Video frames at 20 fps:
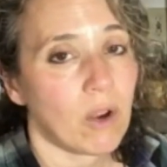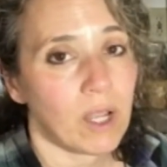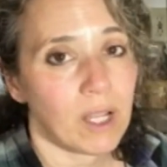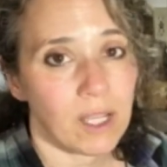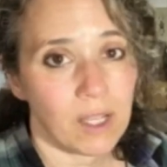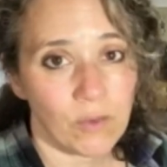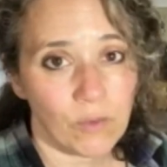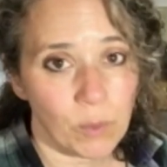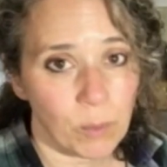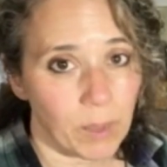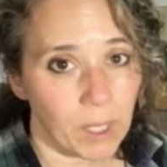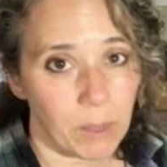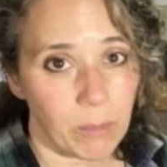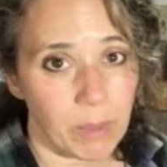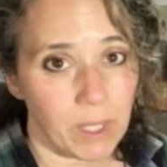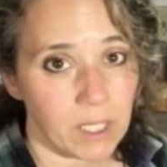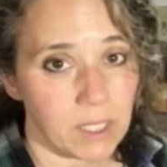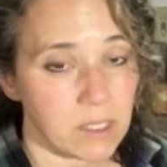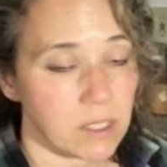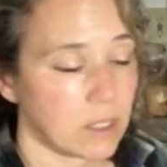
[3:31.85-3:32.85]
I never buy
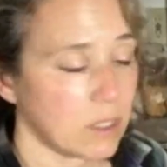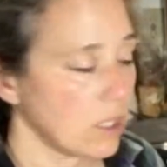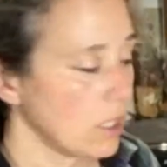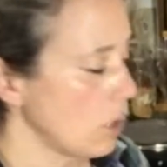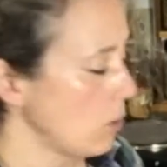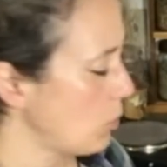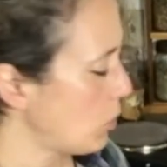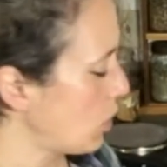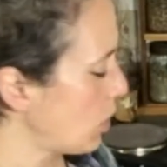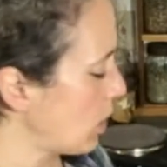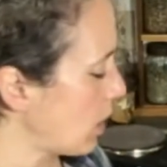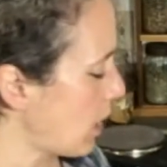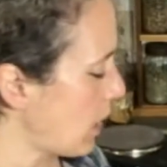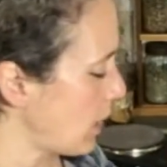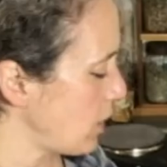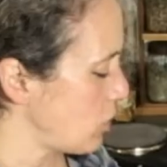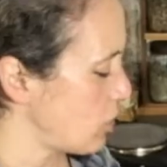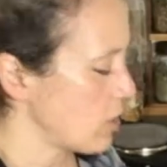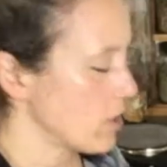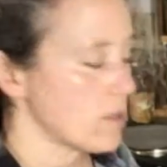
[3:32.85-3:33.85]
pectin anymore.
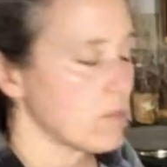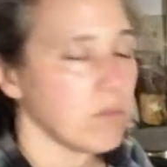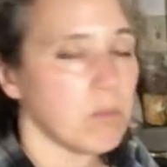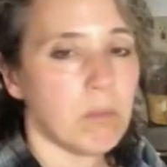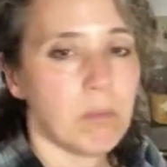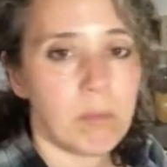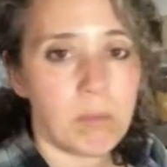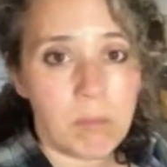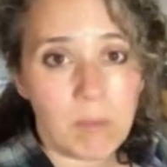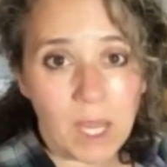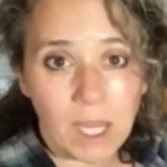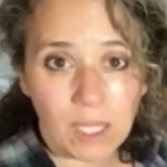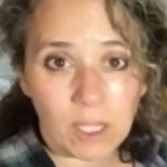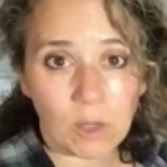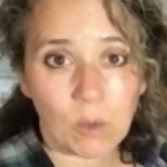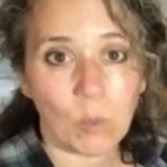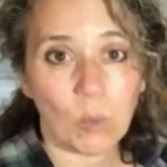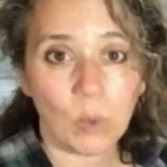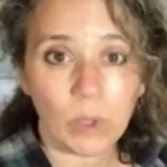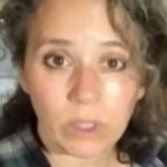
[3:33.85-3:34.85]
I just make
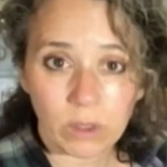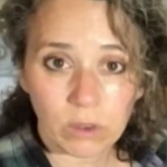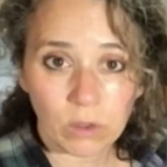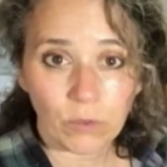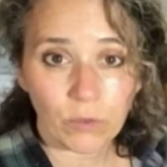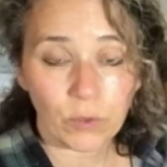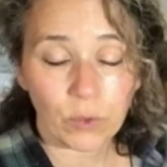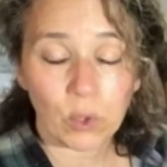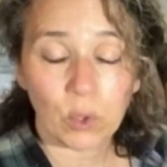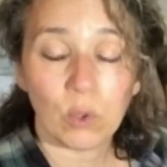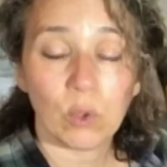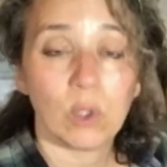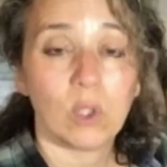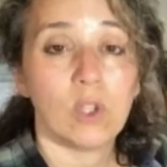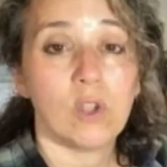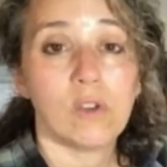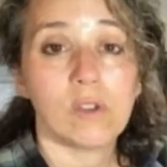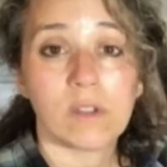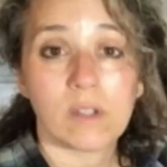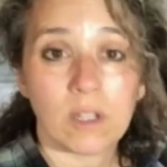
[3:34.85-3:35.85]
it with the fruit
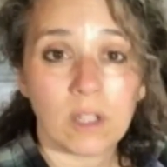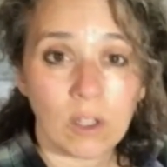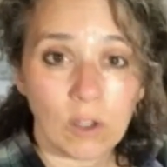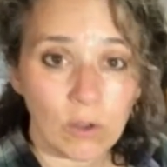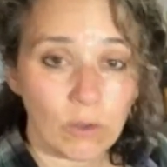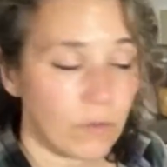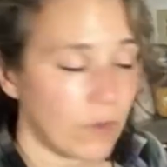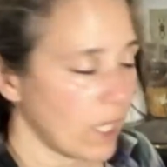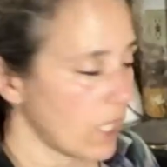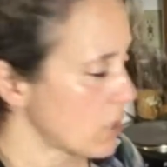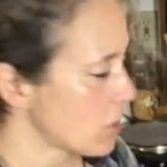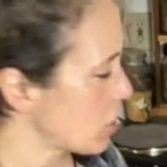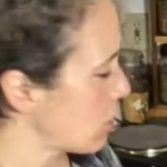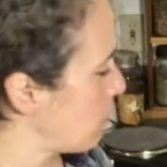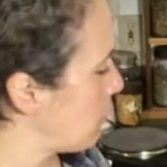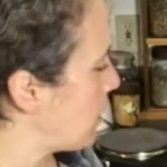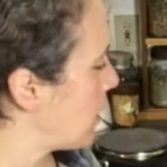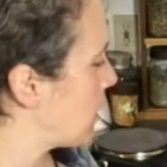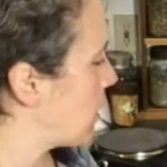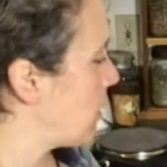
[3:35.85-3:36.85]
using the
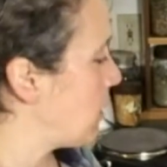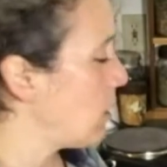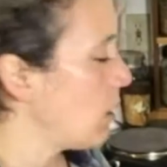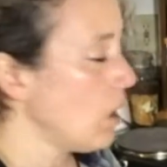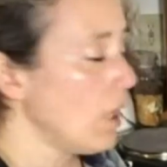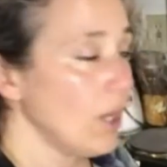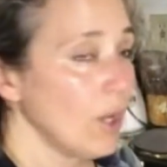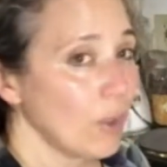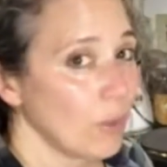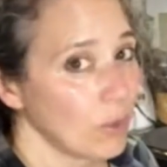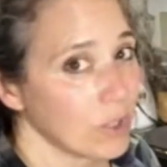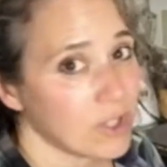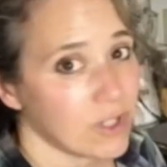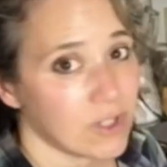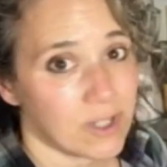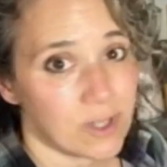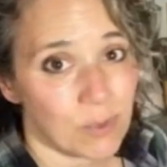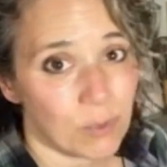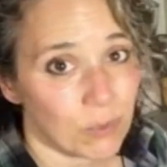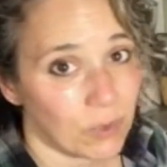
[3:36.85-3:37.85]
old-fashioned method, which
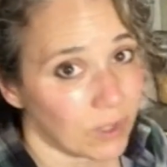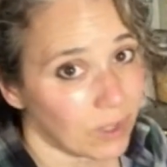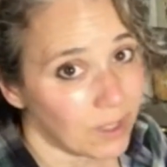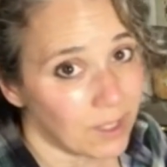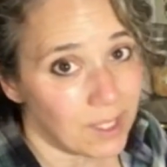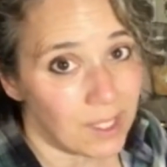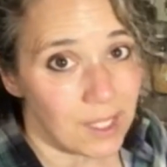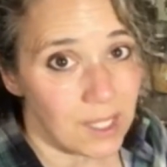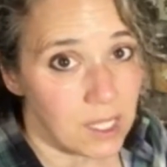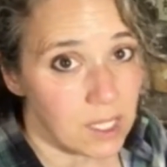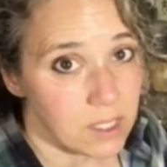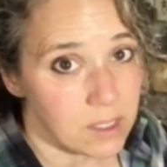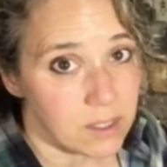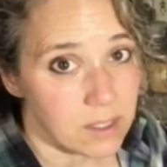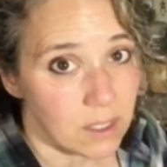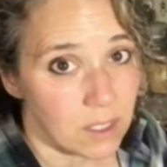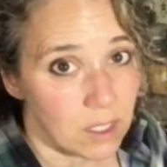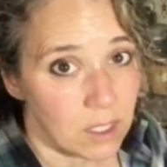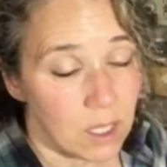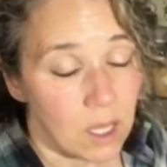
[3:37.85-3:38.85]
is really
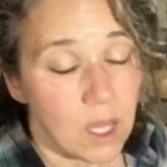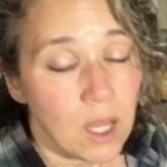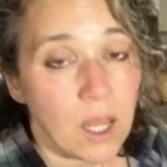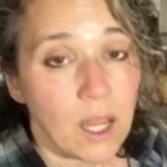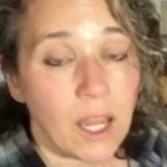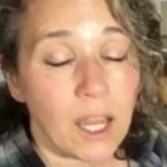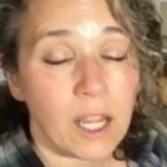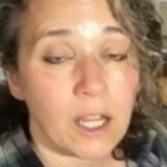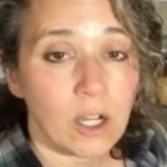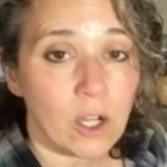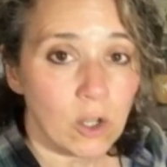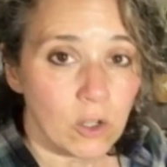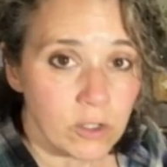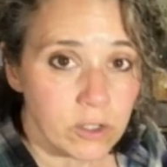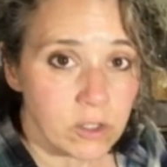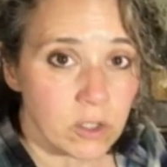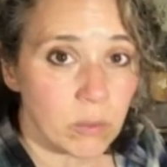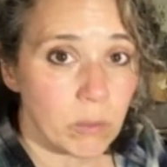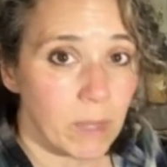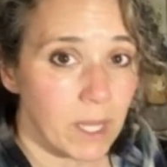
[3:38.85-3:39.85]
easy and
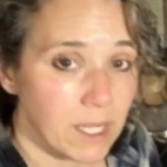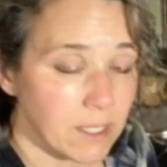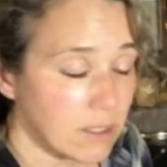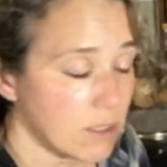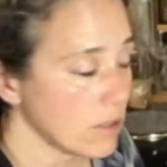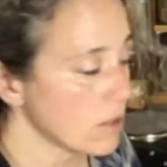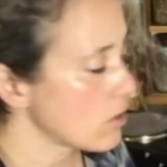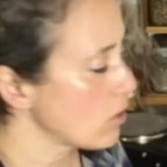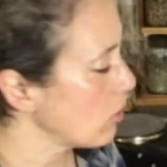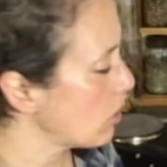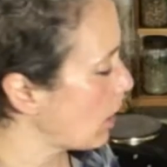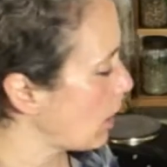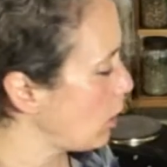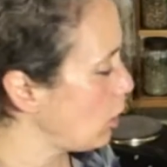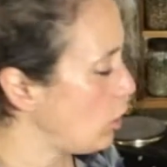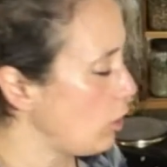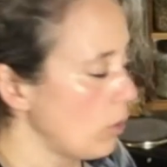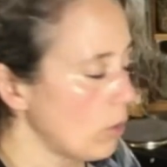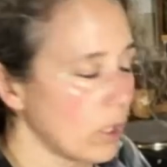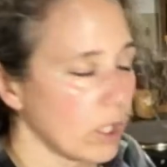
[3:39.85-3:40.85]
also makes it so
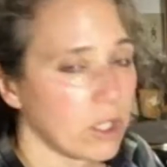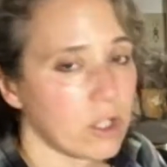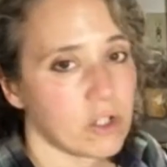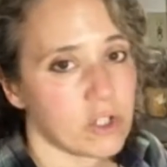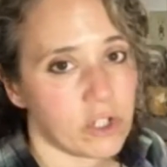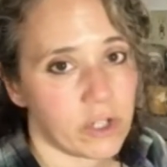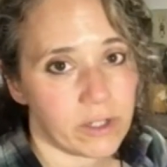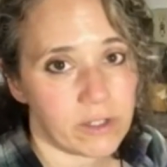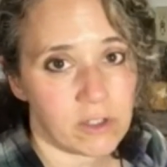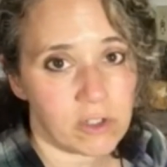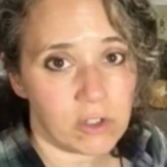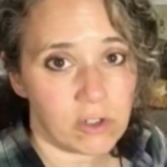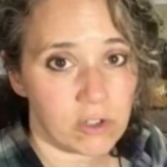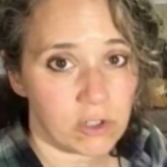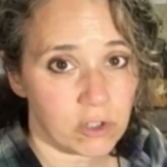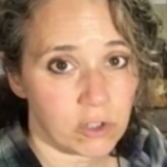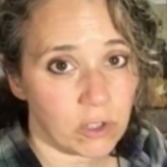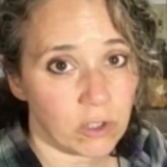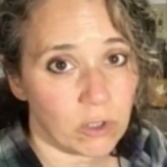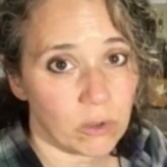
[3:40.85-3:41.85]
that you can adjust your
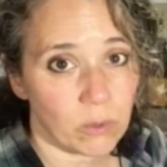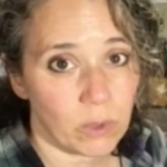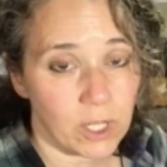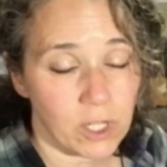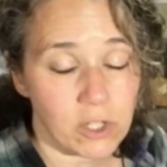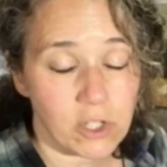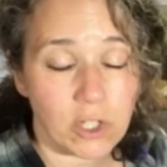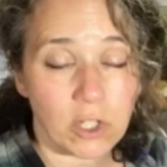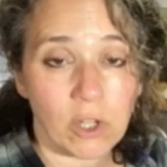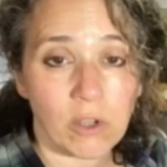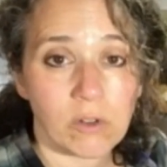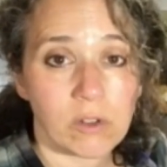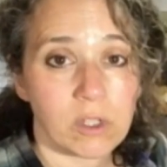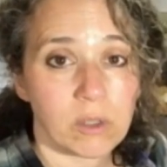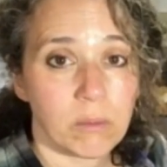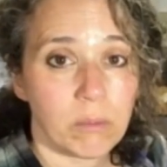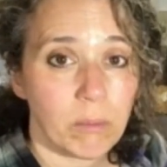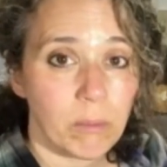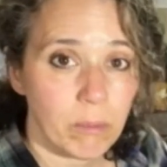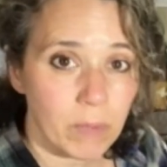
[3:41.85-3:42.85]
sugar ratio
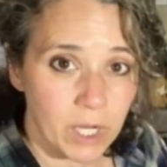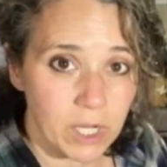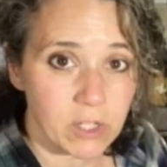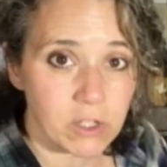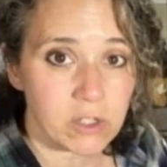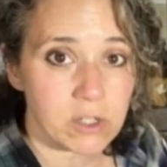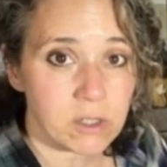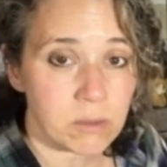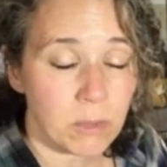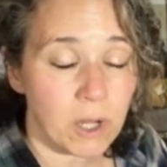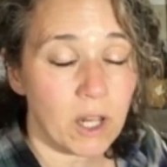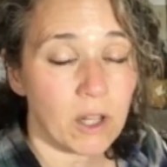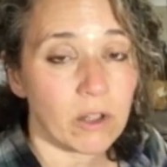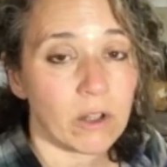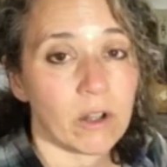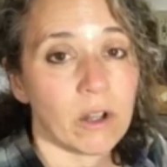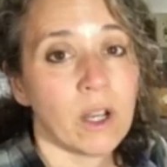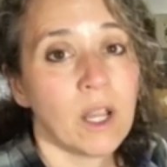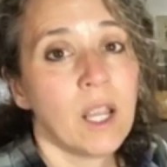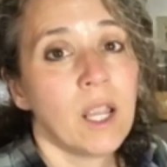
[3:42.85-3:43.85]
to much
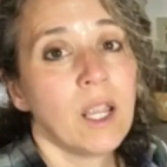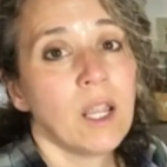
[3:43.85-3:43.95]
smaller.